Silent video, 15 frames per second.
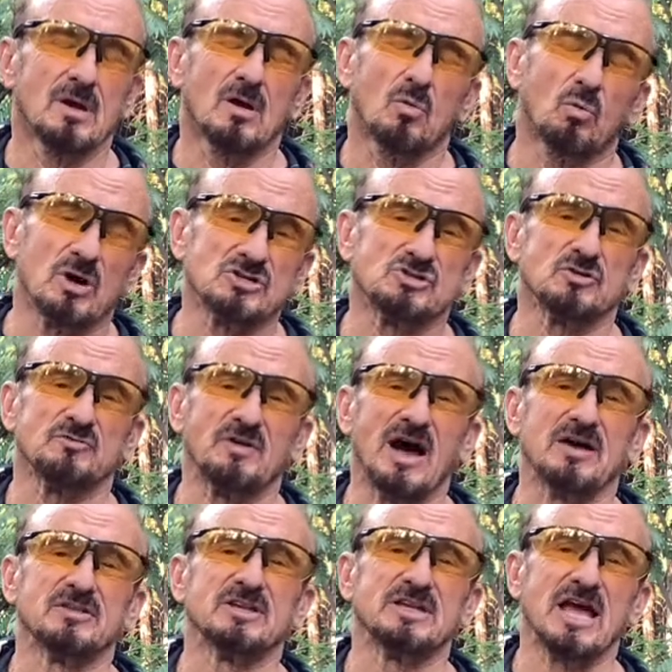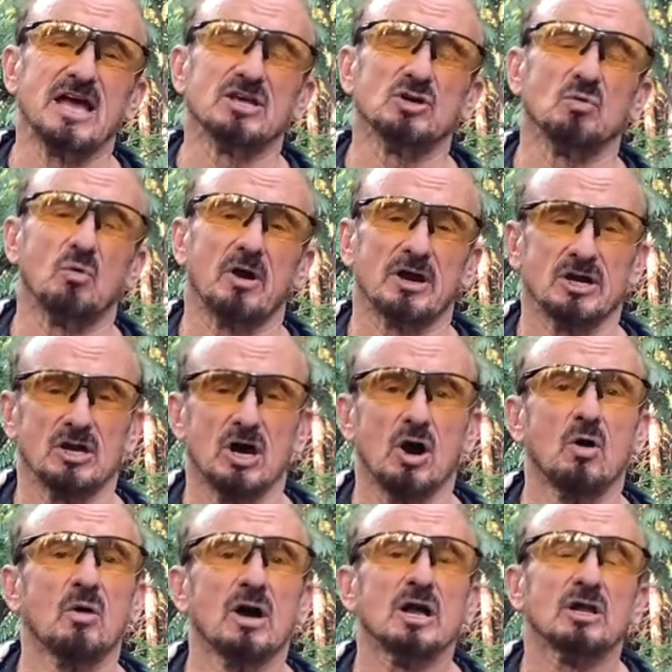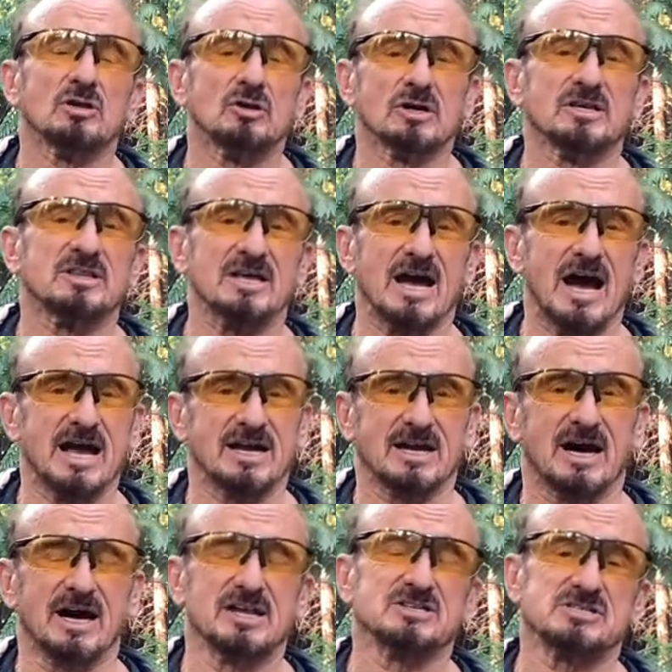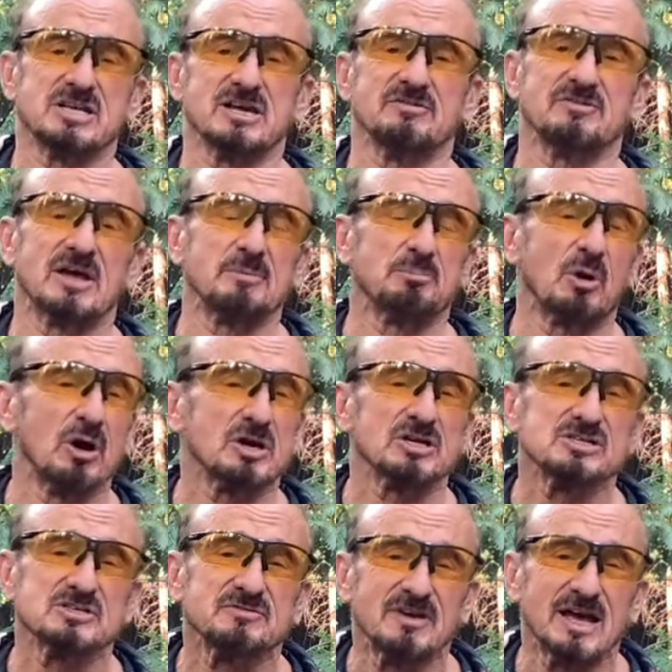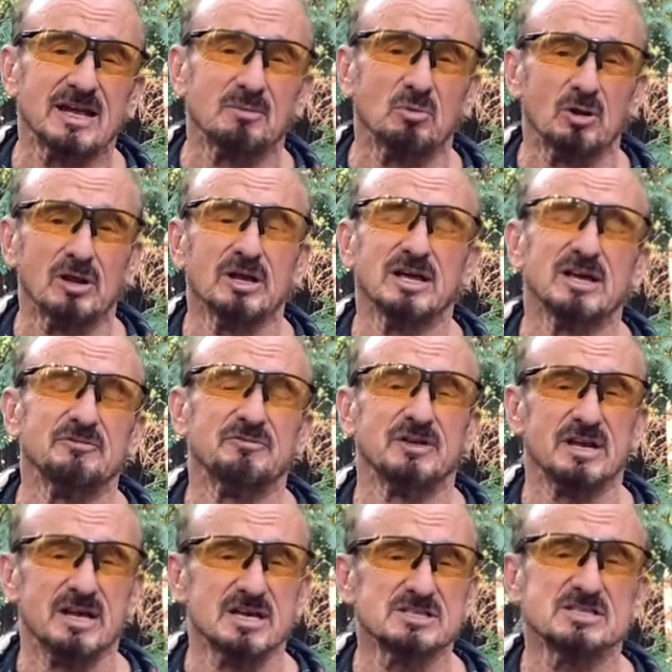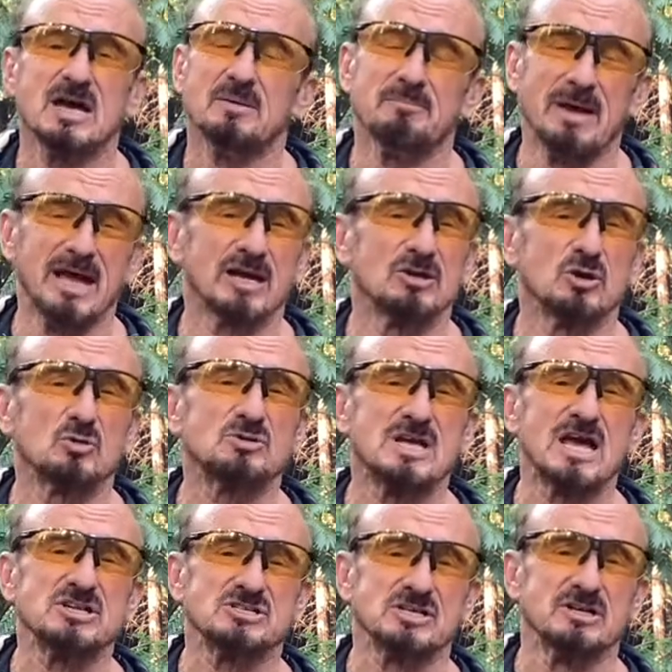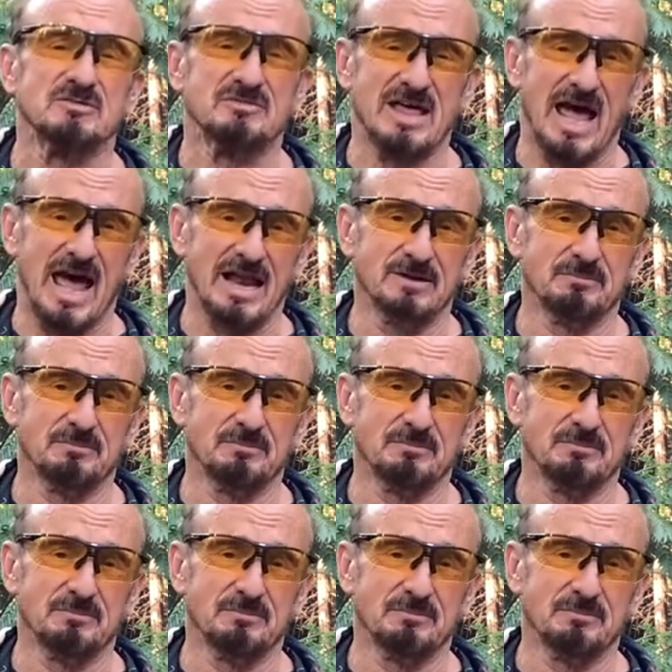Once you've found the day you want to go, look at the icon and see if that park is available. If it is, make a notation of that.